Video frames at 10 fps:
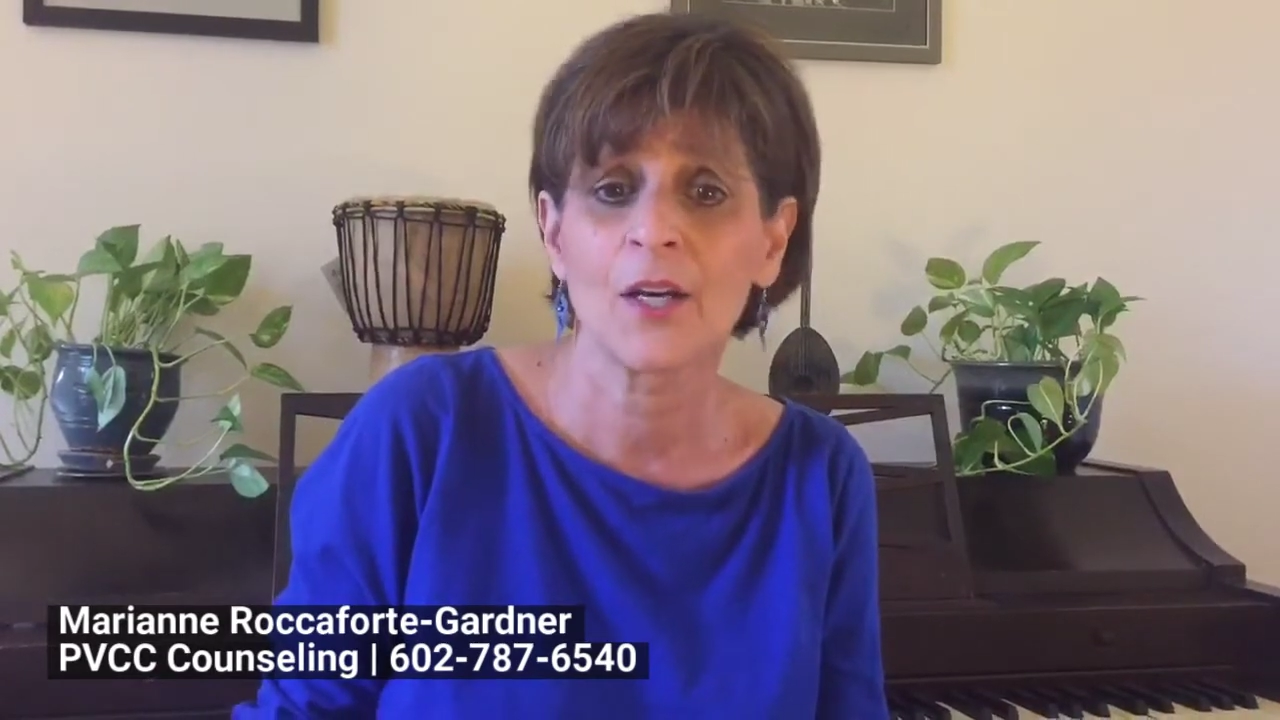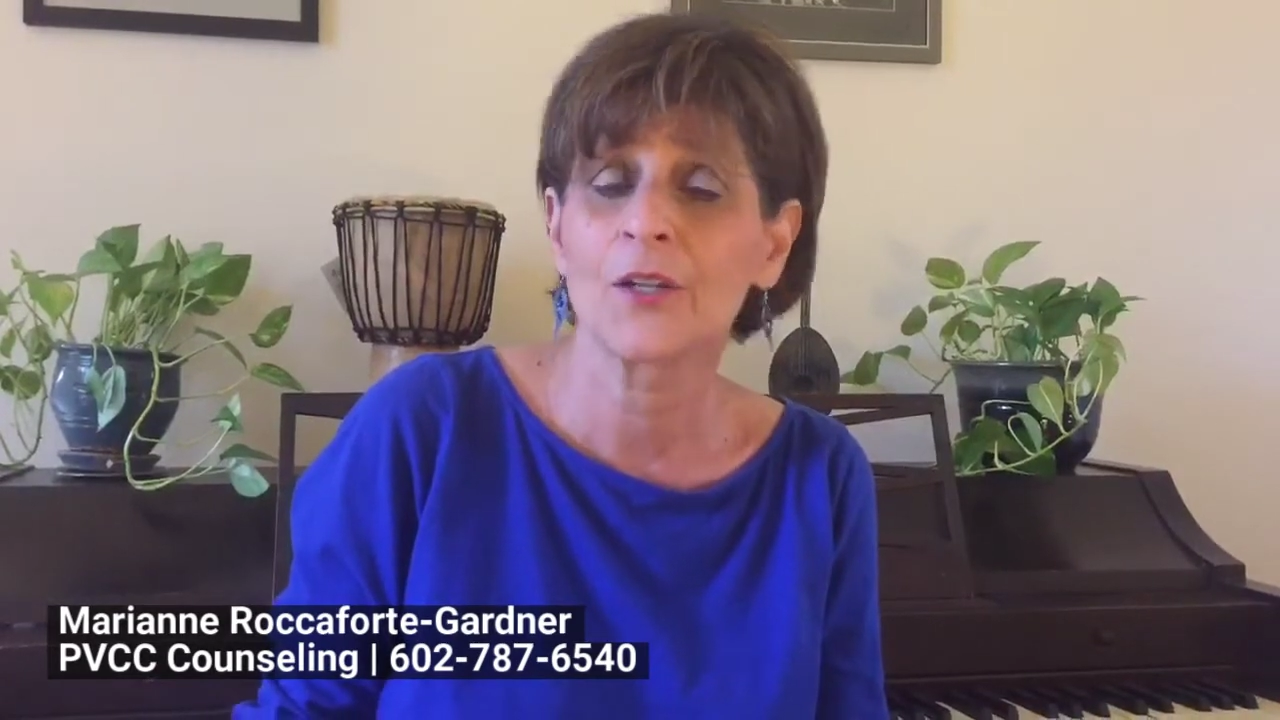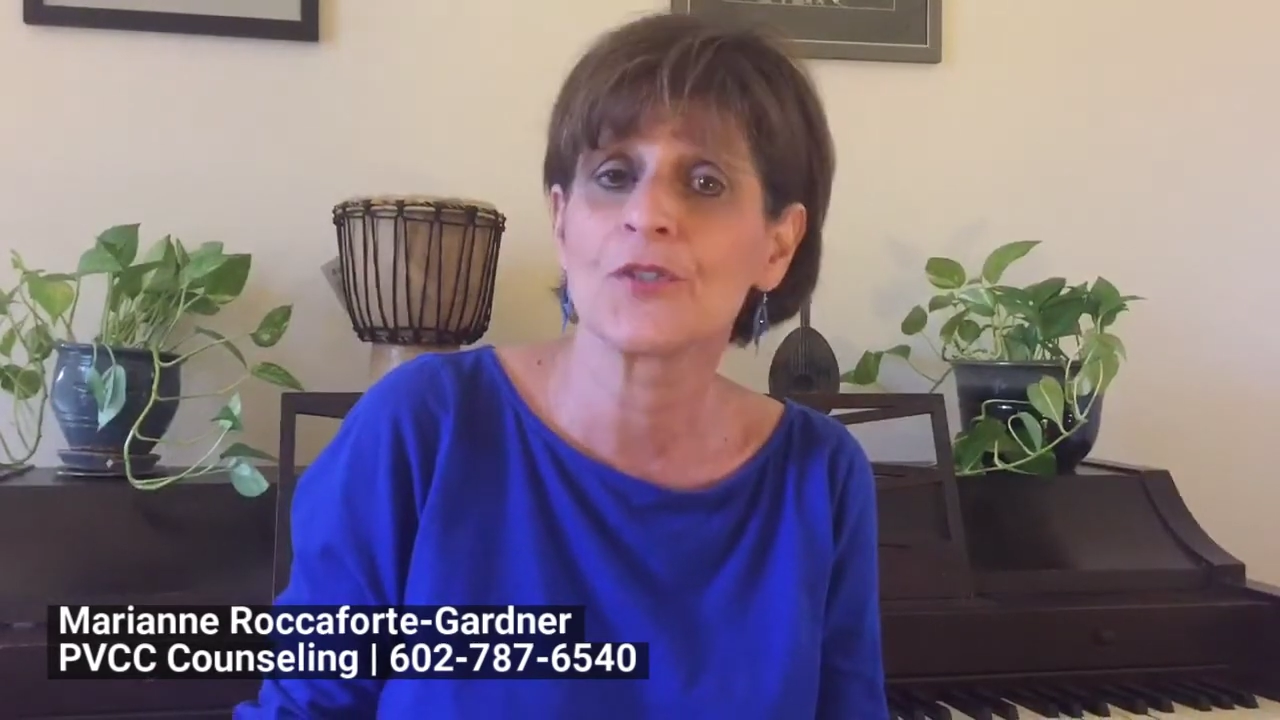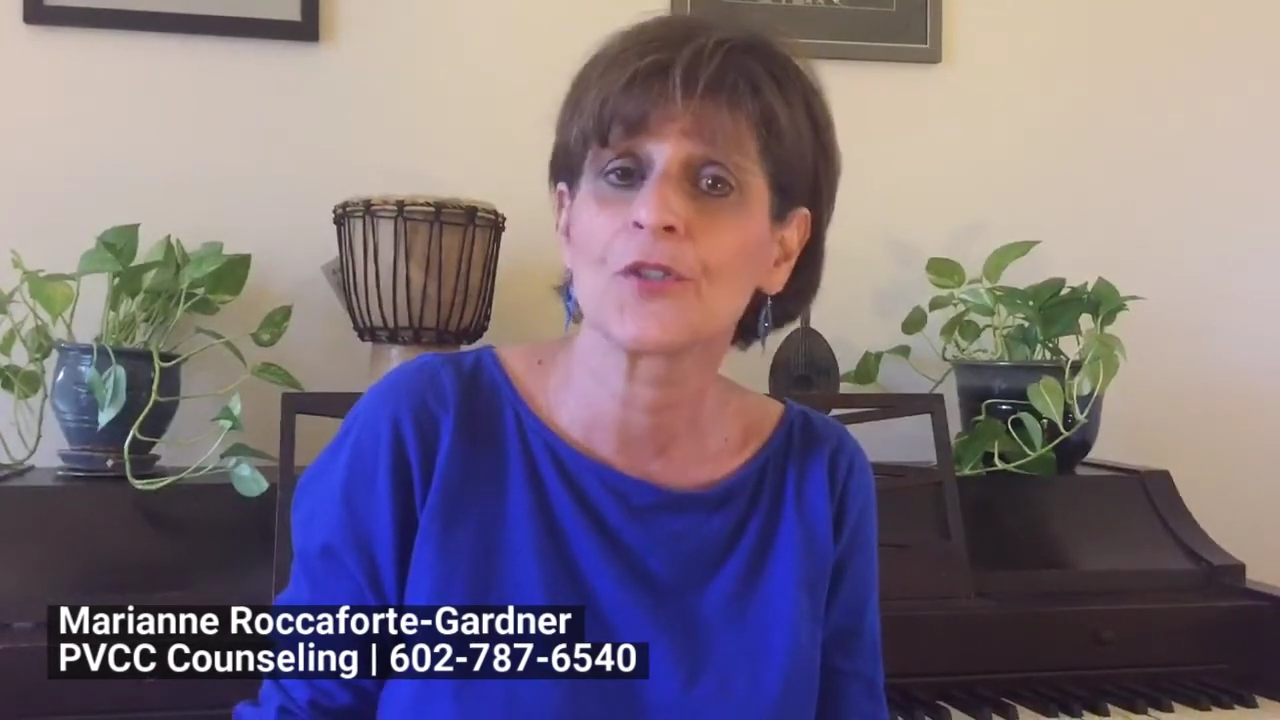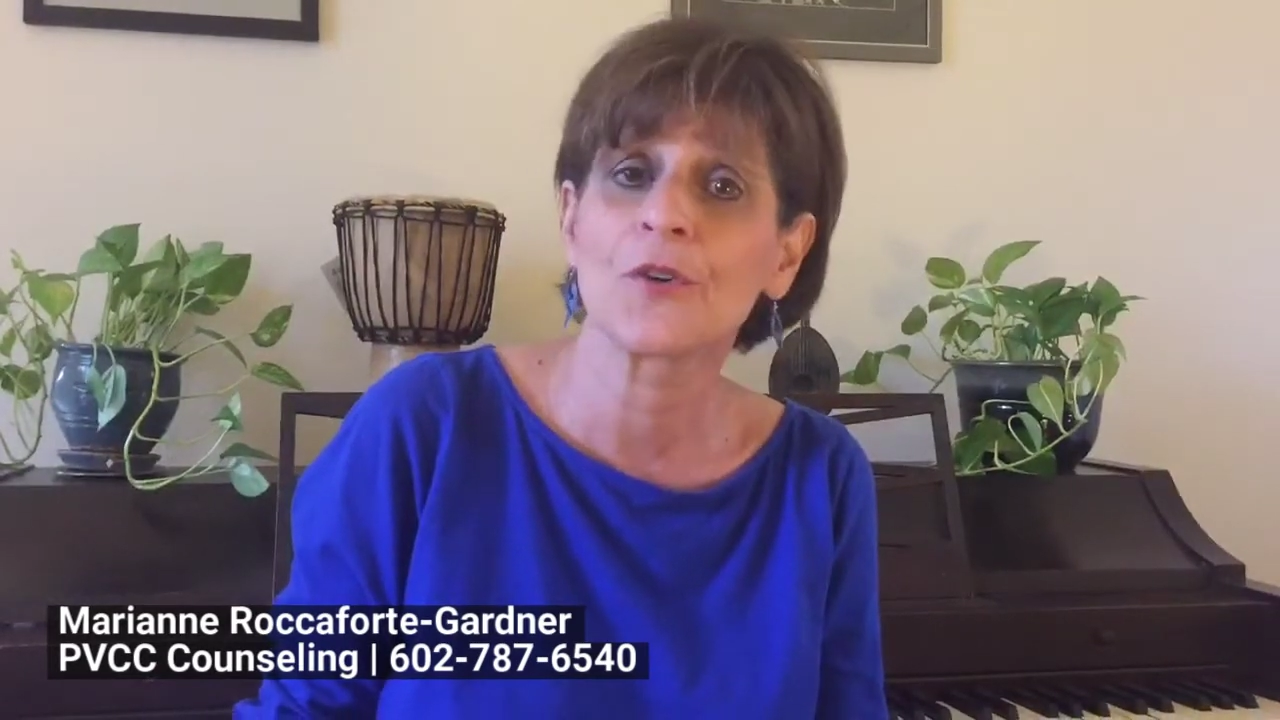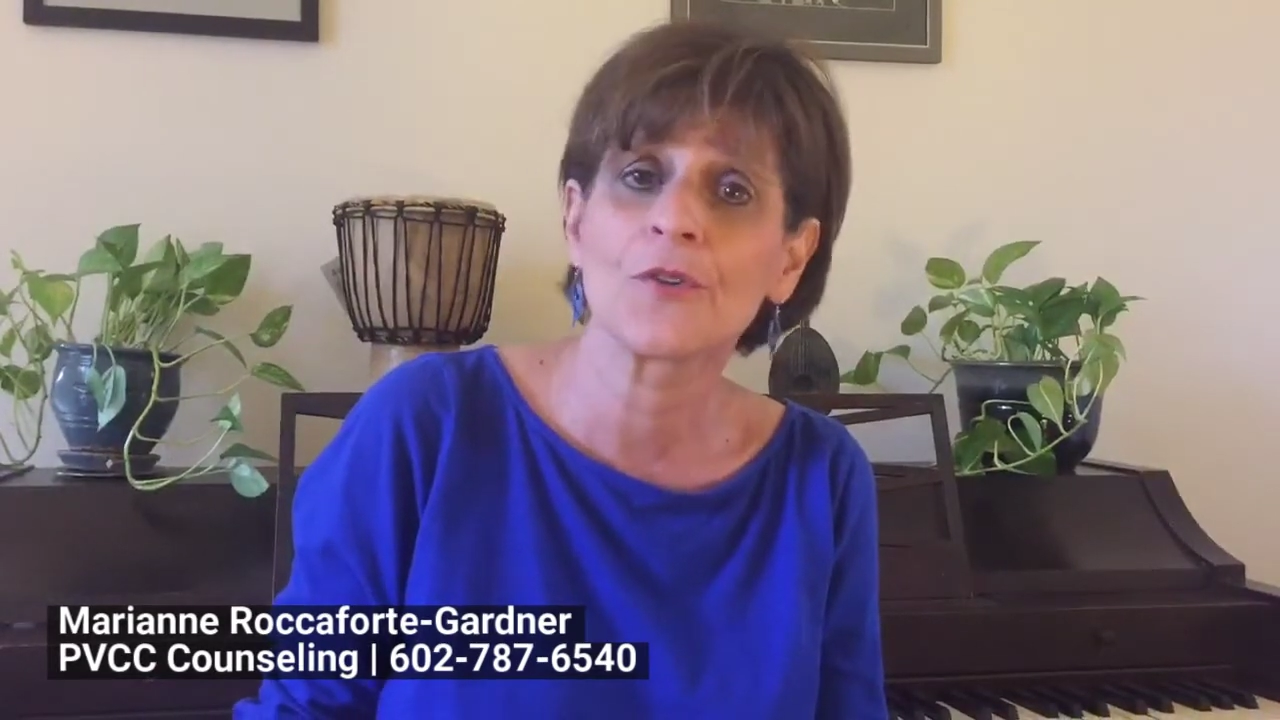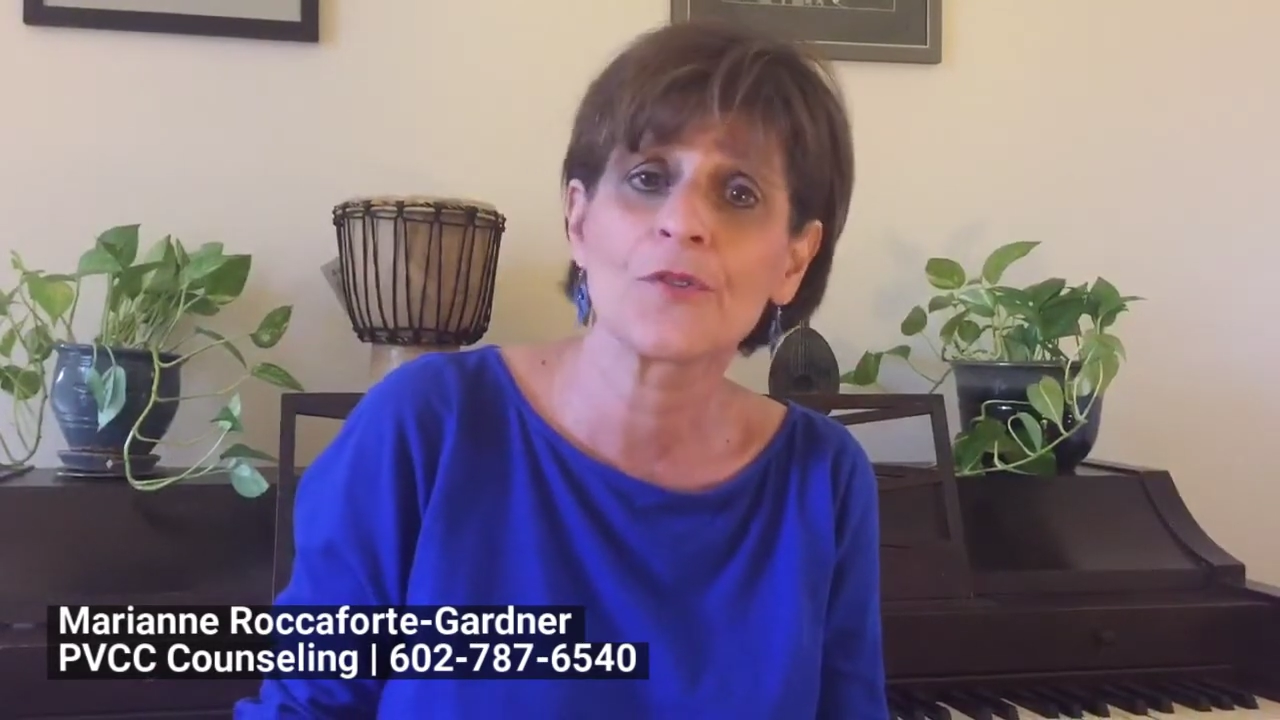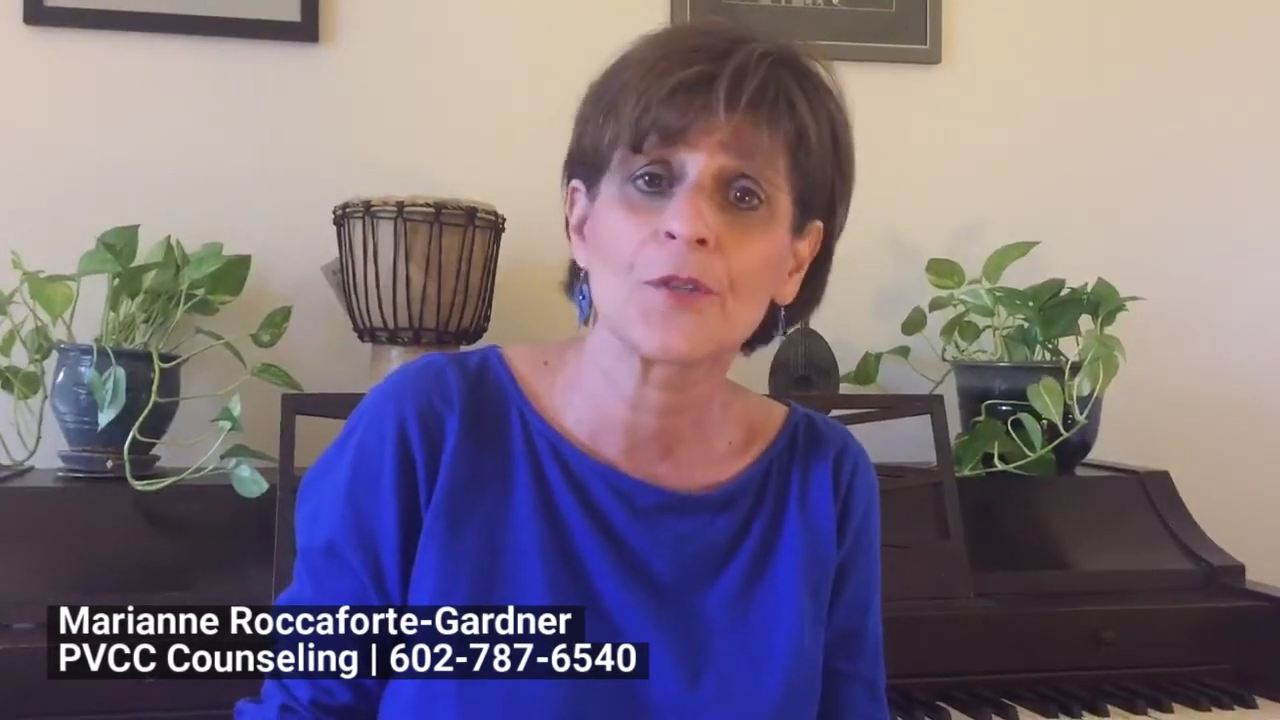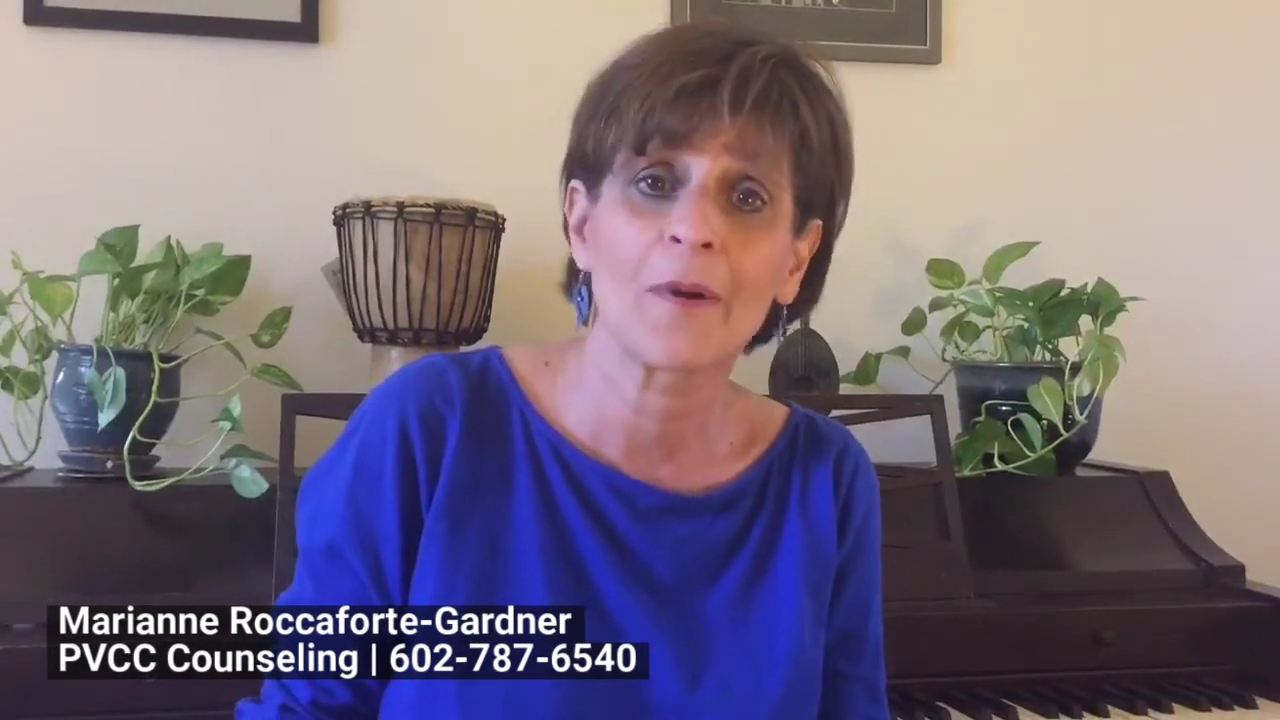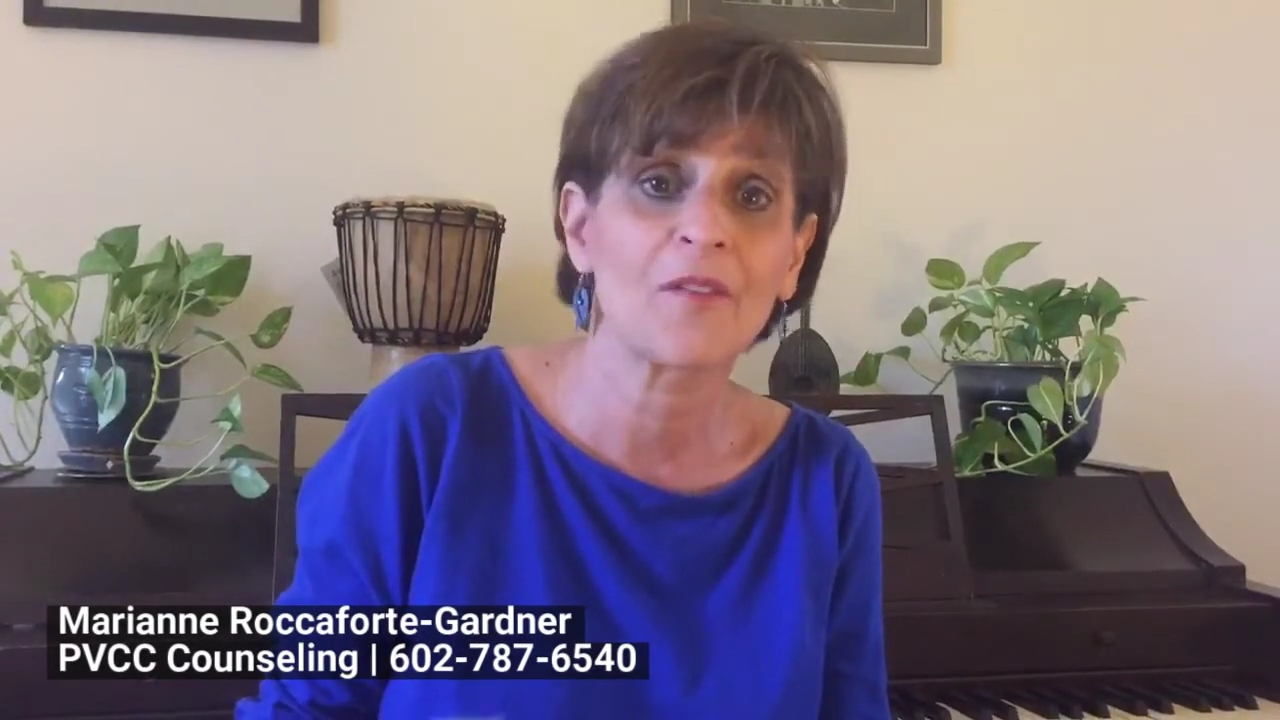
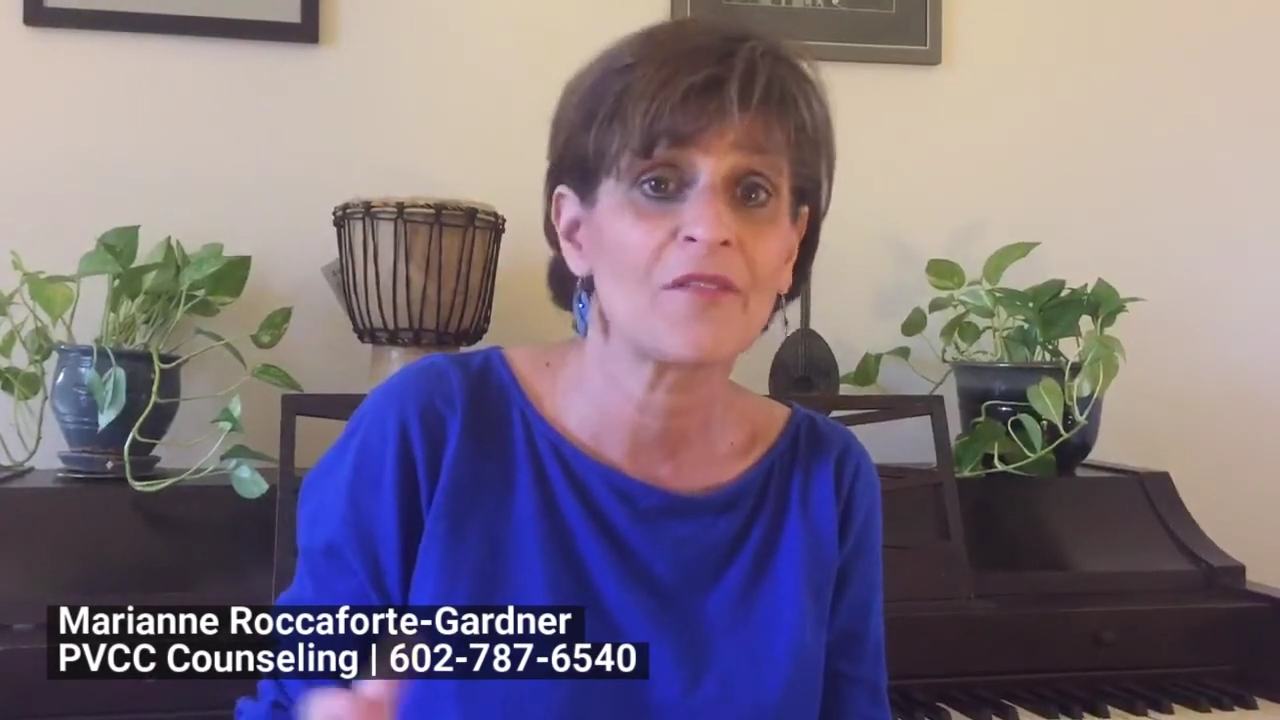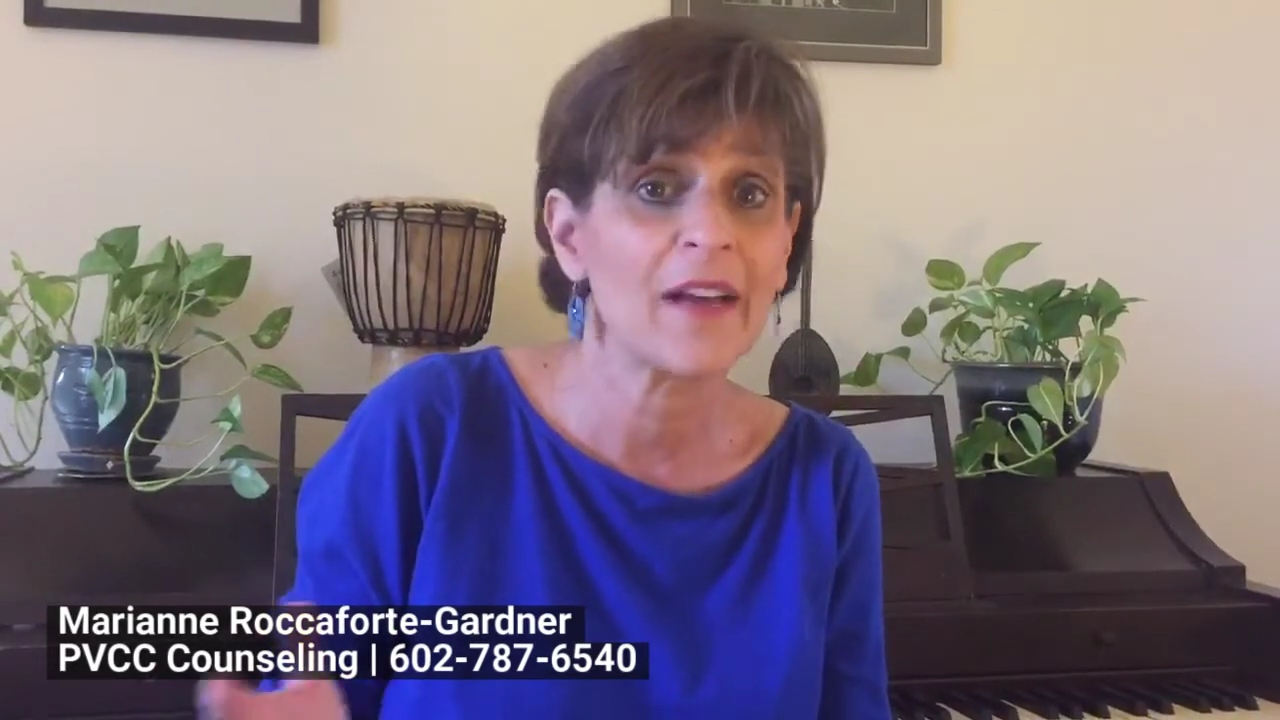concerns about